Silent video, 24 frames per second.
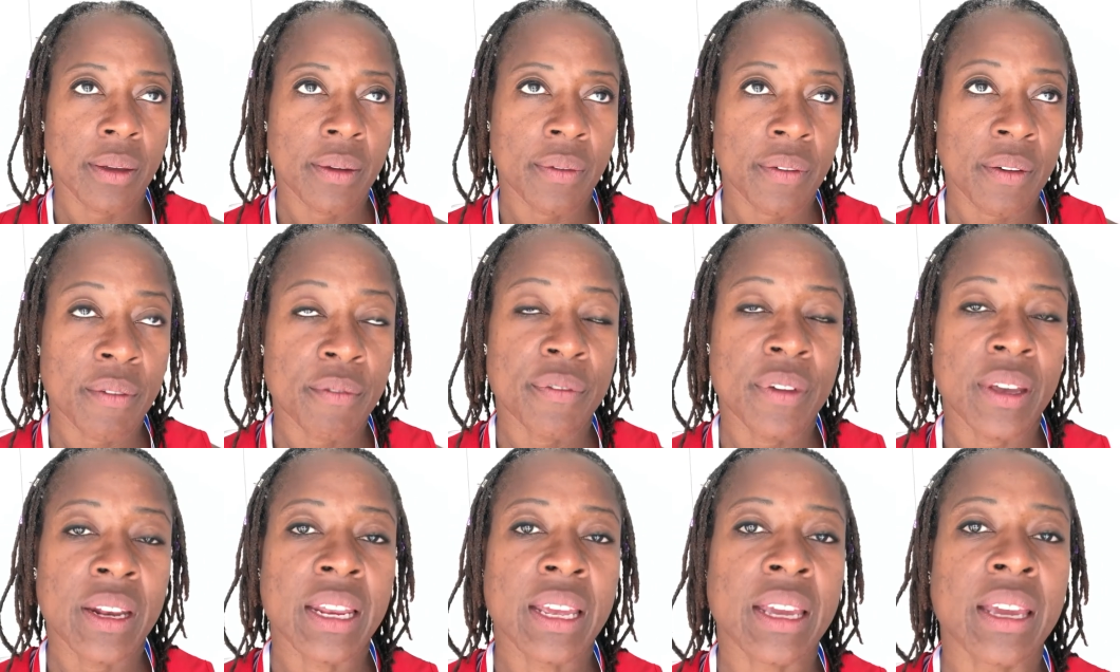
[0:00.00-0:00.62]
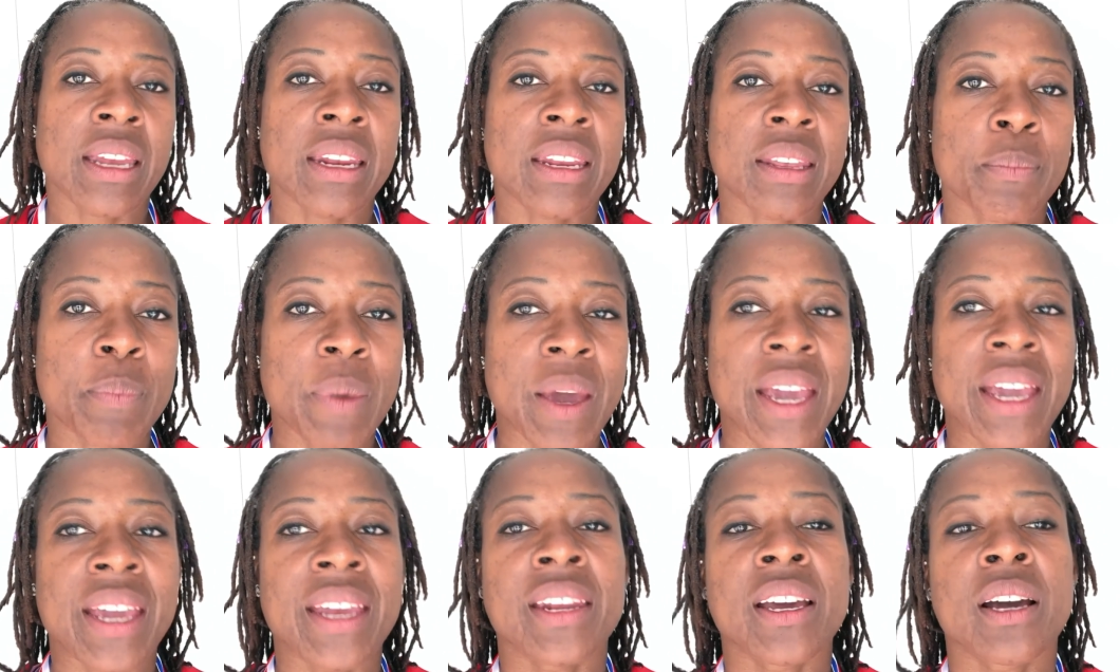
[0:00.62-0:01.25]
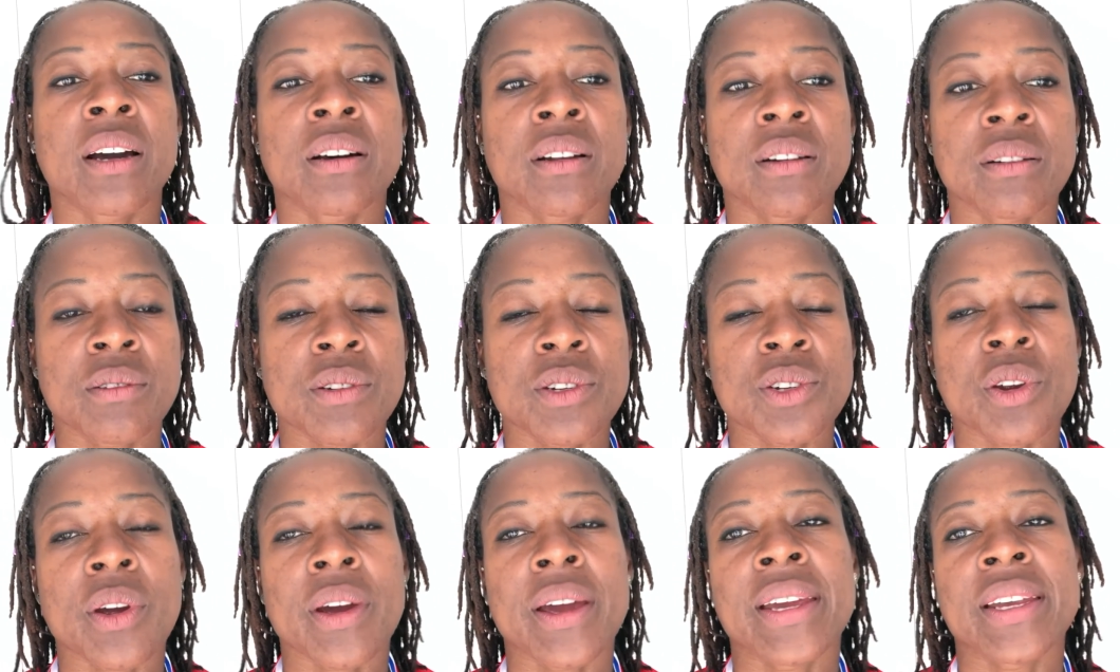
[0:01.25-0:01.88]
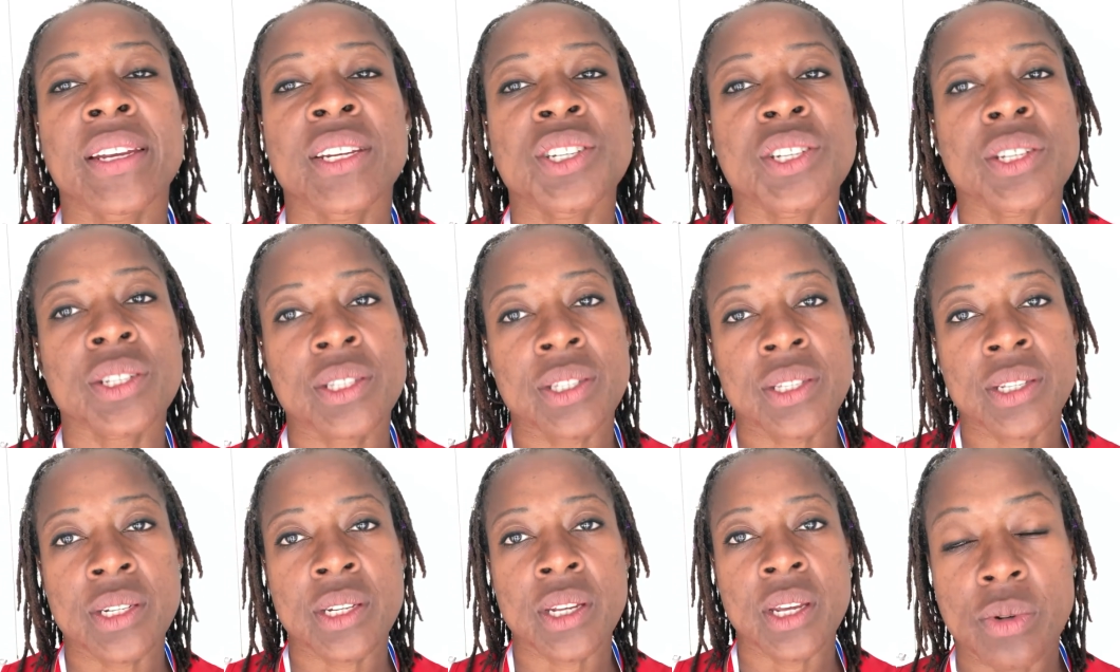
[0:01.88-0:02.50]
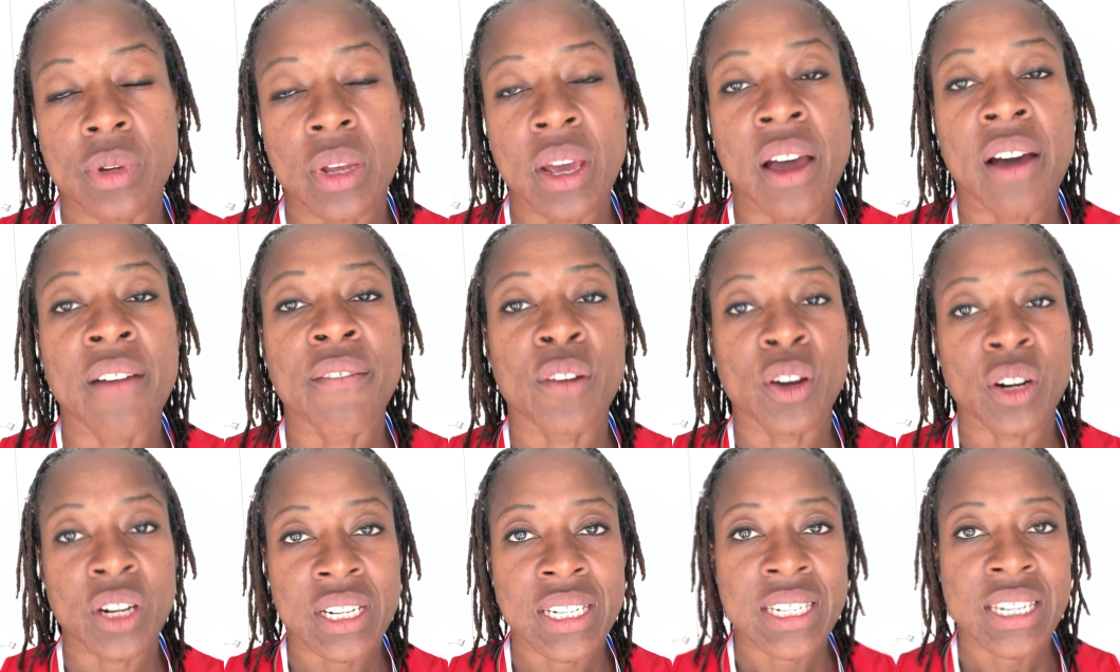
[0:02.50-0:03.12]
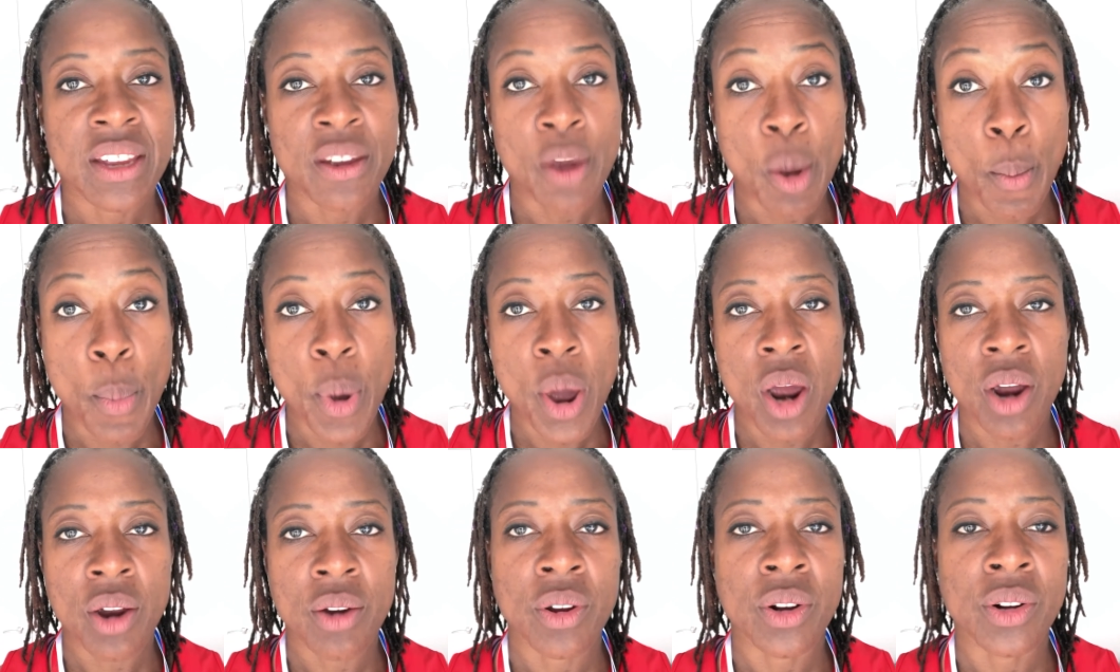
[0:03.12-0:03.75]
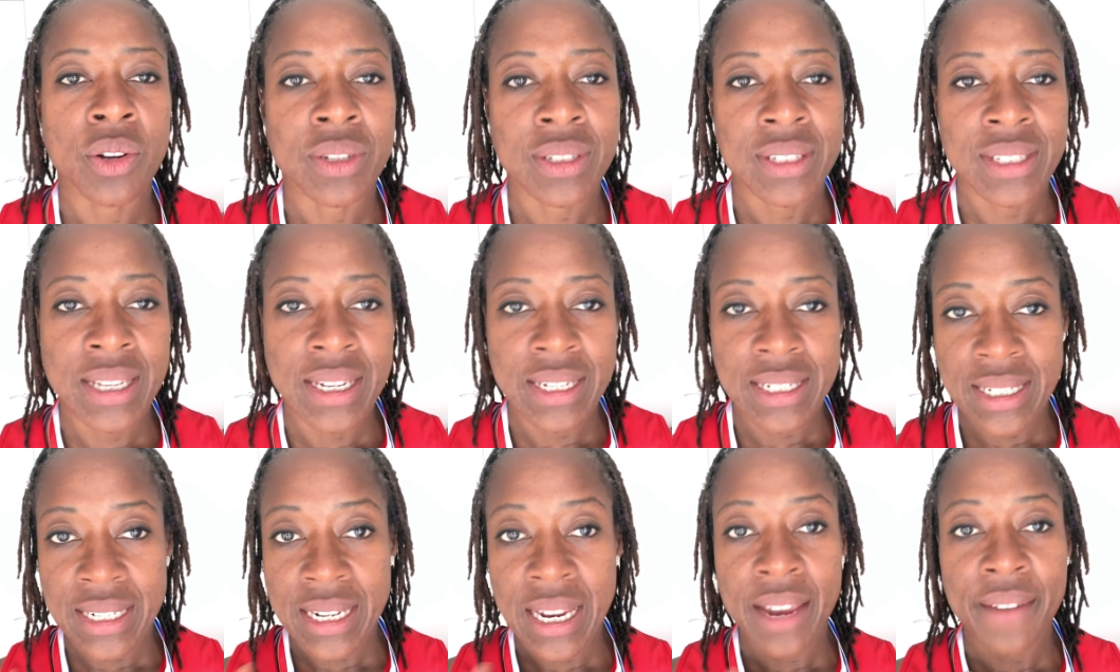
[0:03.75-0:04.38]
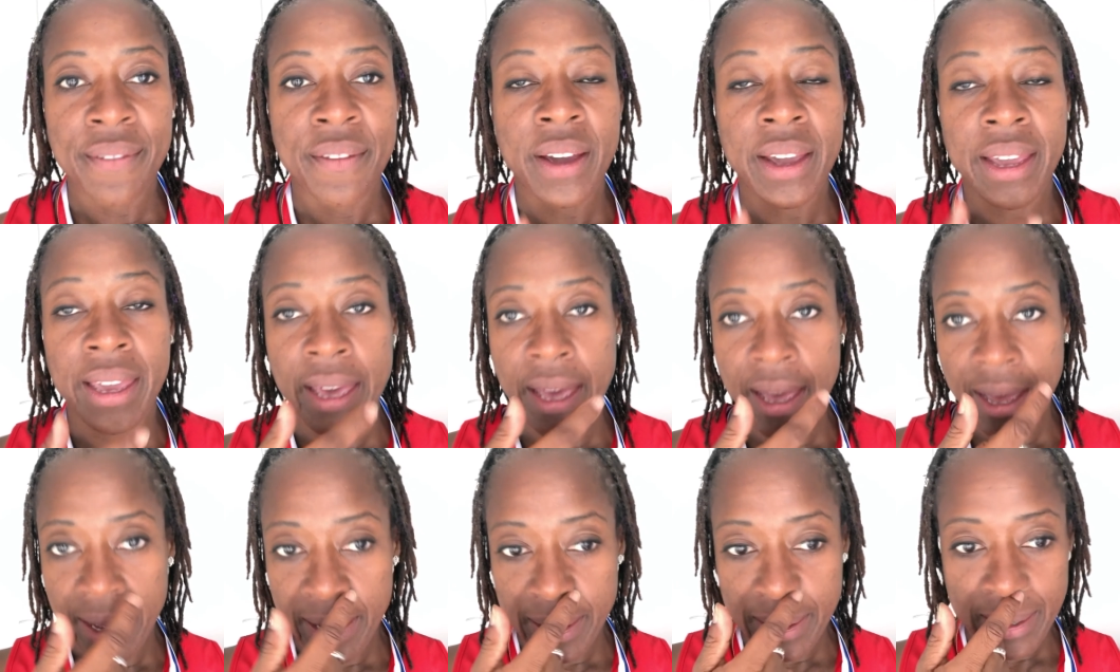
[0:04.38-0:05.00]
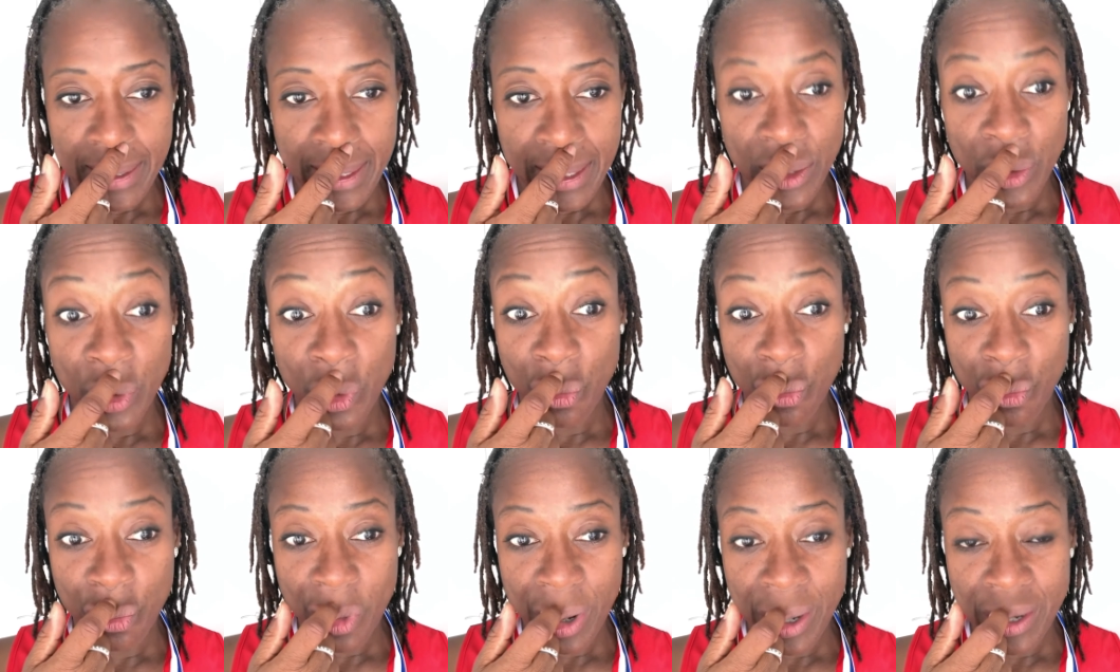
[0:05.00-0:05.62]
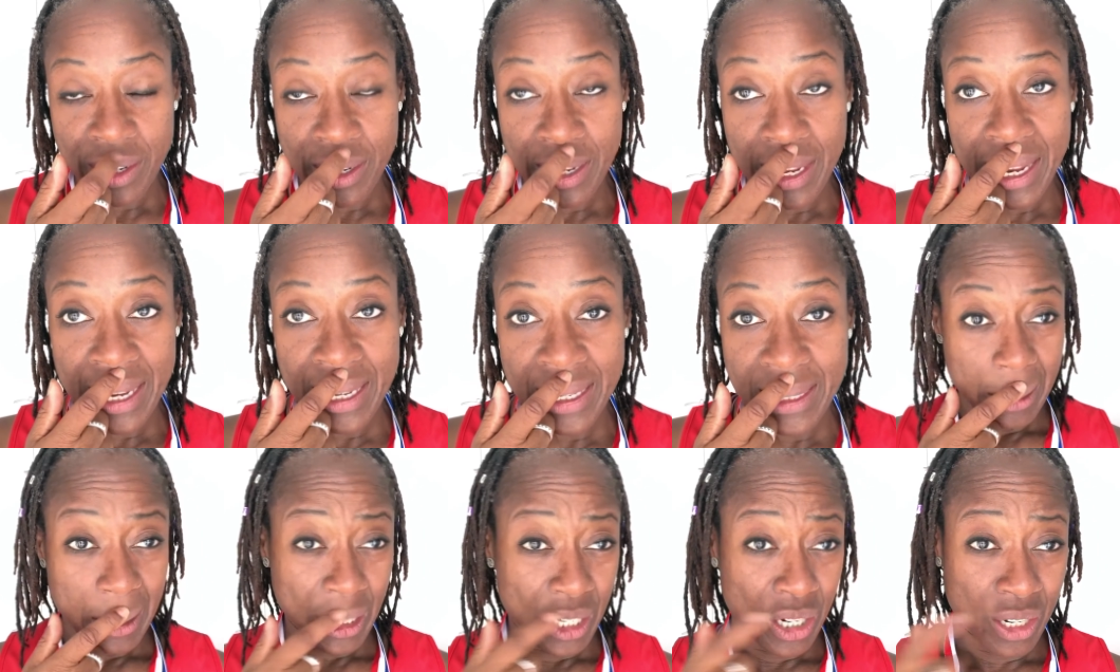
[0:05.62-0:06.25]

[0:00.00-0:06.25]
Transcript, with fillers: If I'm feeling any pain, I'll try and just volunteer at Parkrun on Saturday if I can and not run that,